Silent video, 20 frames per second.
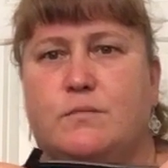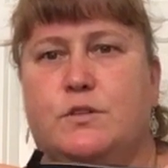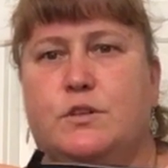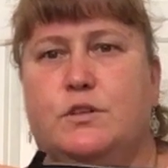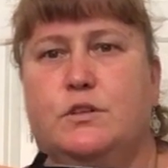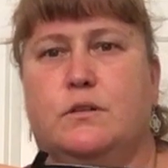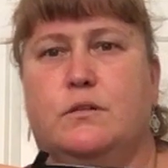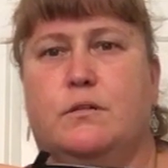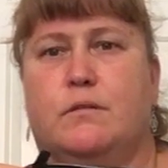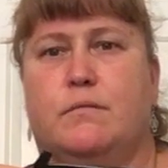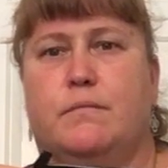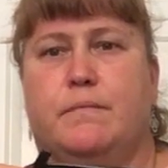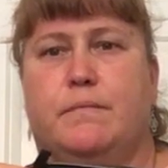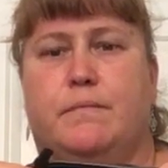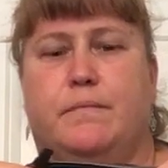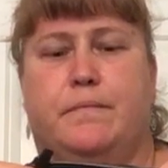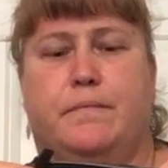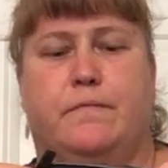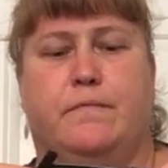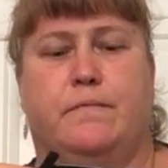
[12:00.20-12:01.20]
little
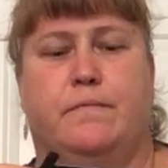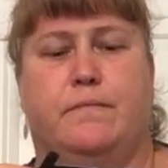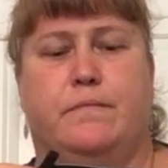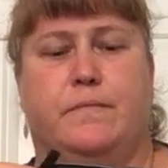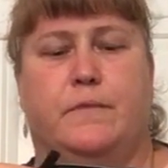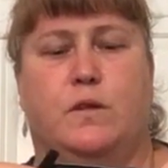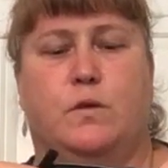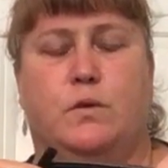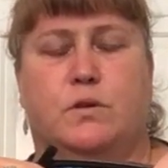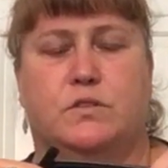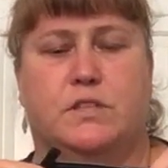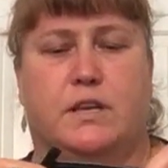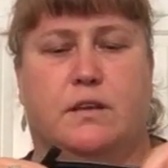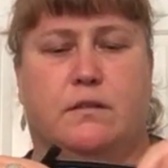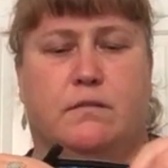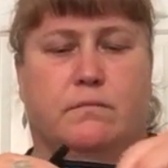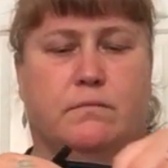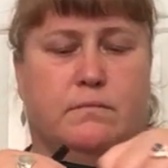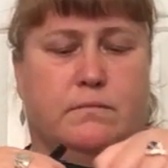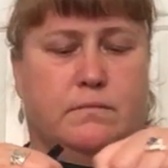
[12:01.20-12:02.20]

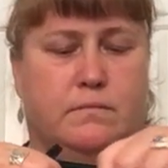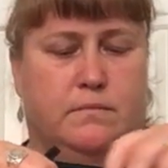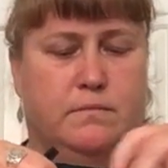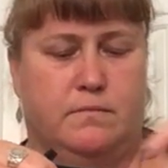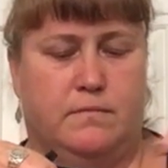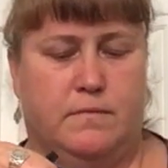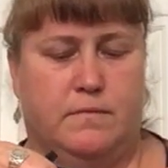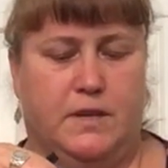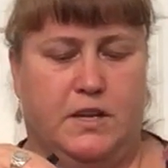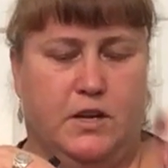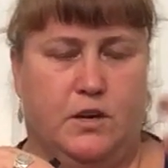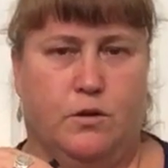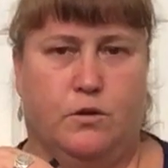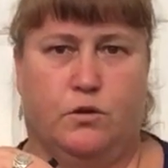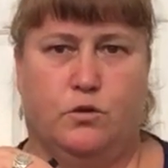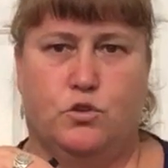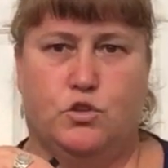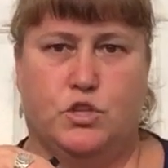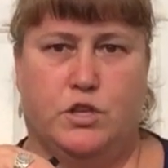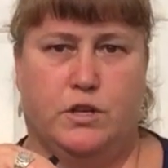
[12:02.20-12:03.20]
quilting, you know,
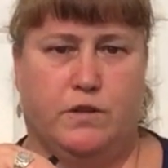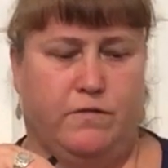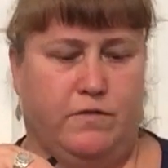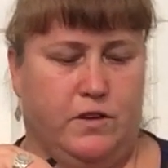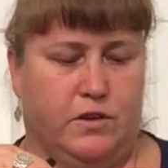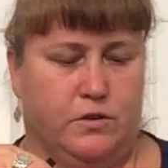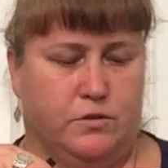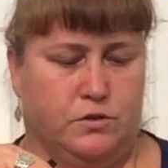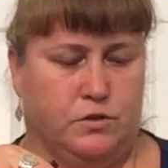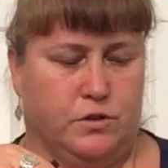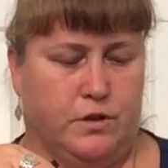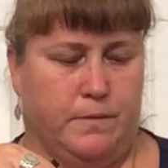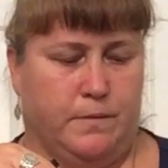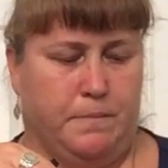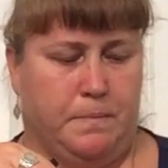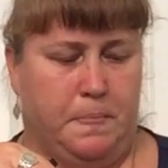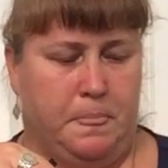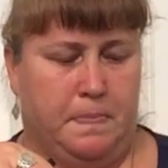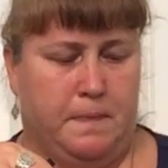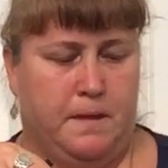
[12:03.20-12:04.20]
cushy feel to it.
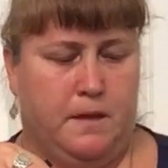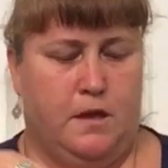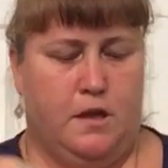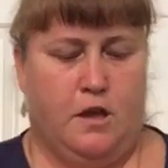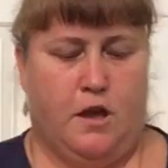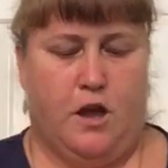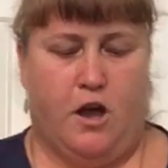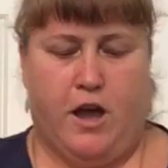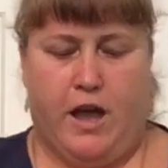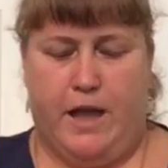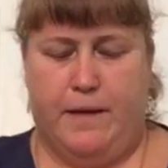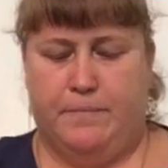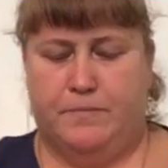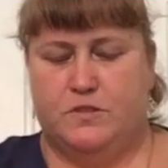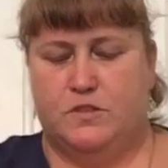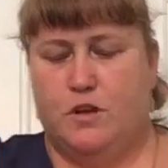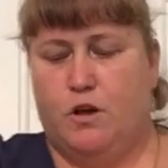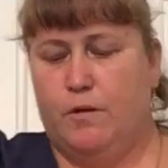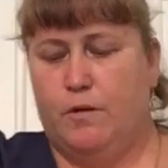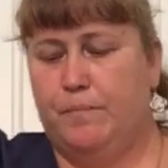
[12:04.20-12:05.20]
All right,
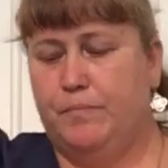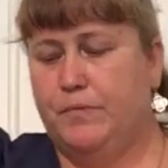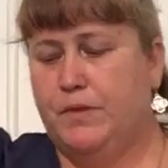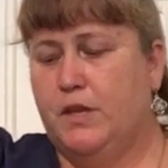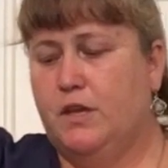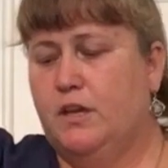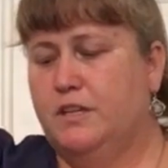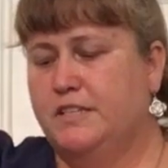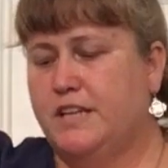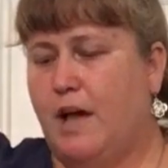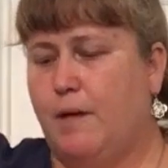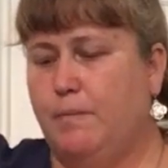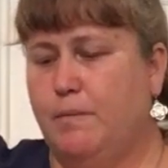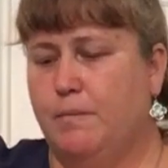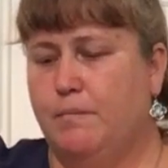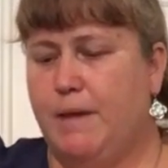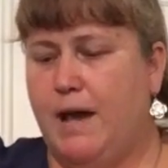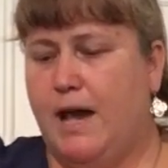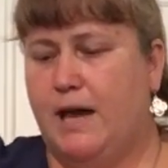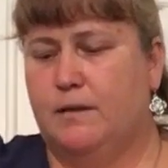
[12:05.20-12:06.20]
so top and
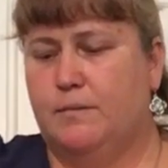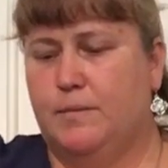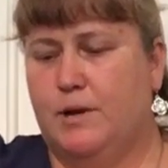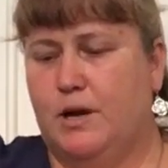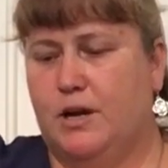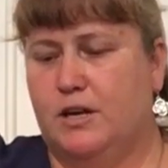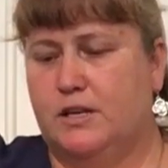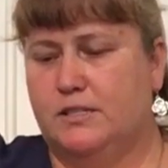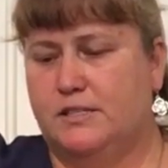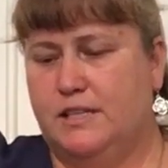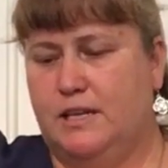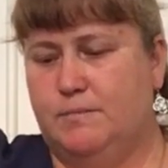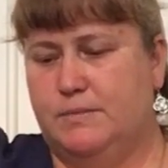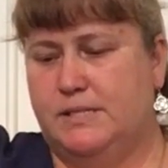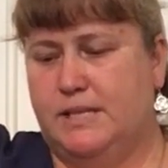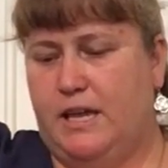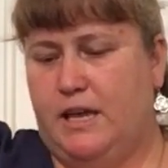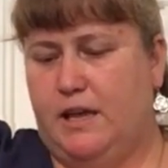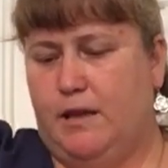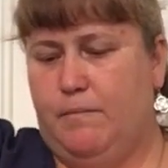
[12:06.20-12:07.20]
bottom are same,
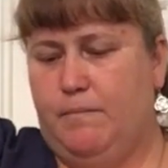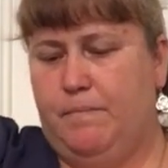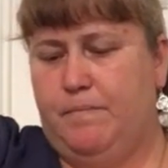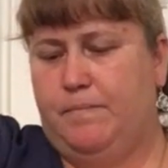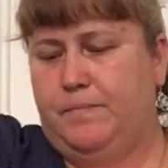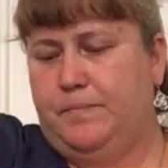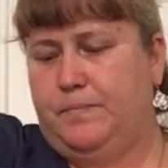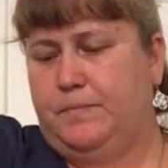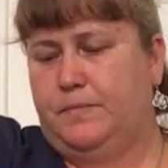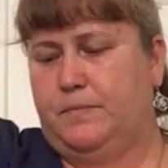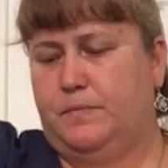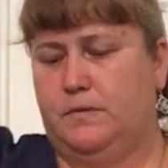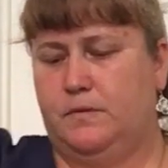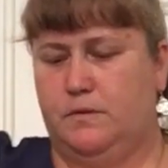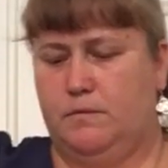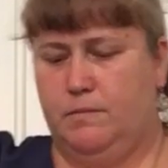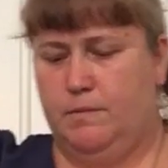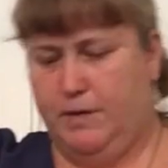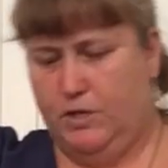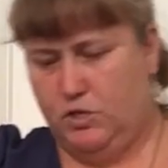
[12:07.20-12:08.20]
same.
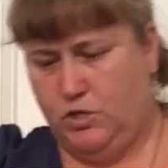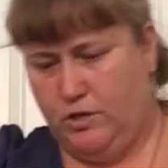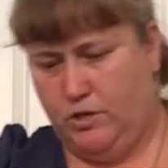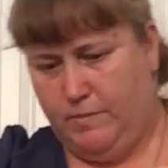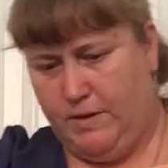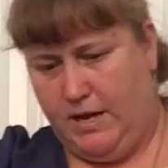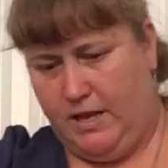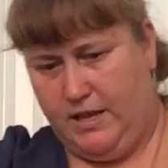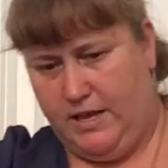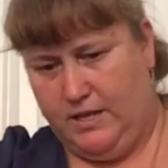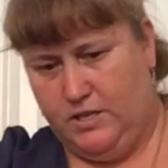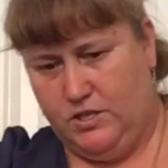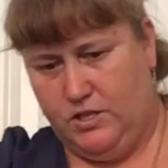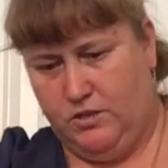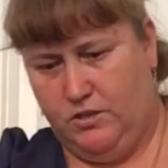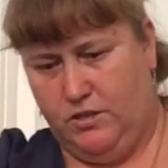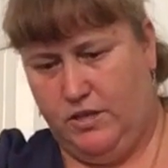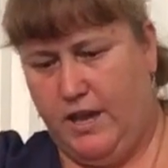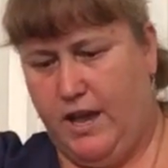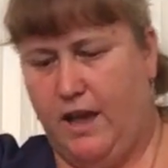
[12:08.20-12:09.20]
Let me make sure I'm not lying to you.
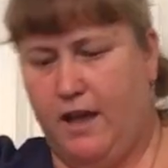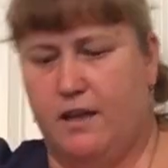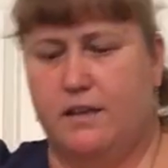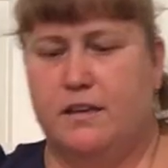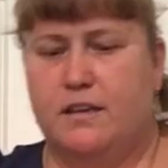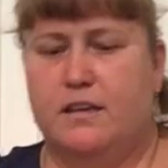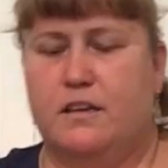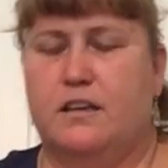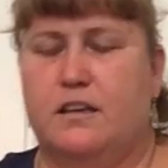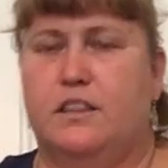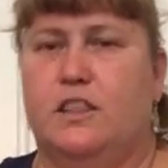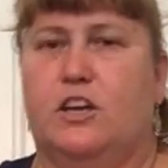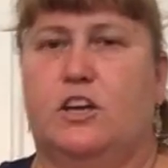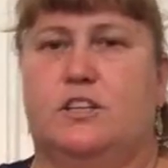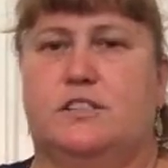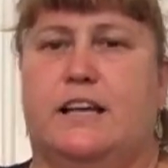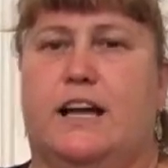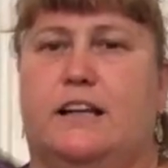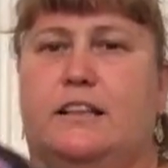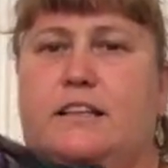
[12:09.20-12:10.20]
Yeah, they're
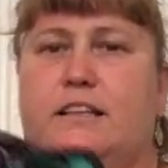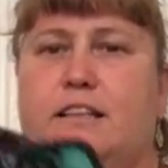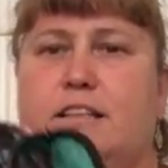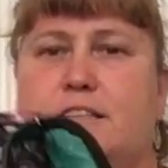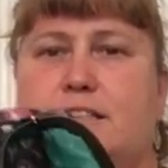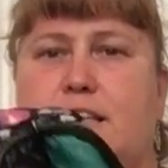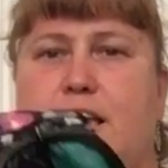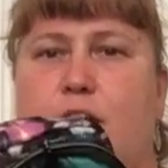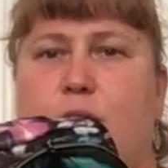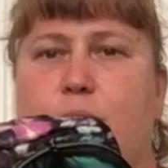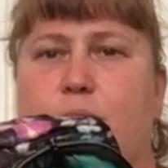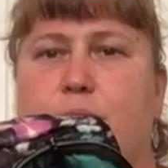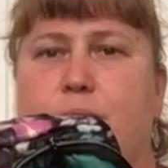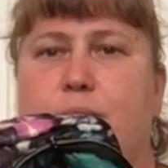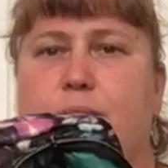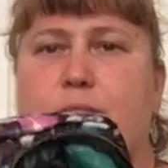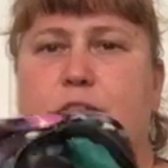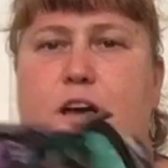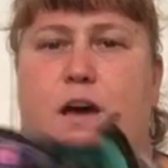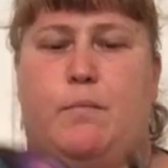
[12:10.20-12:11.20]
exactly the same,
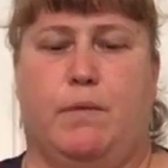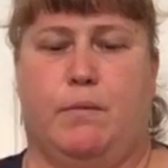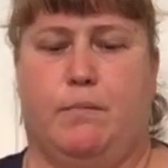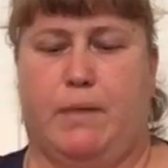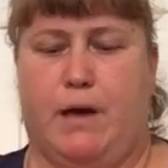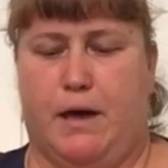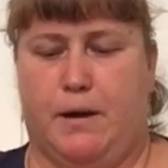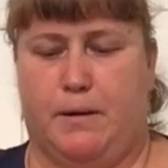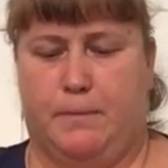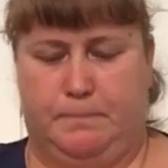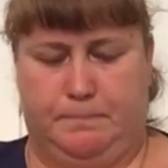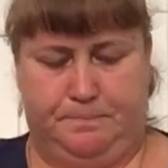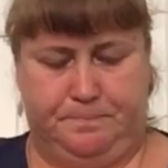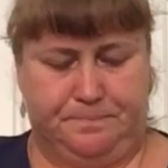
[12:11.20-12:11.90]
top and bottom.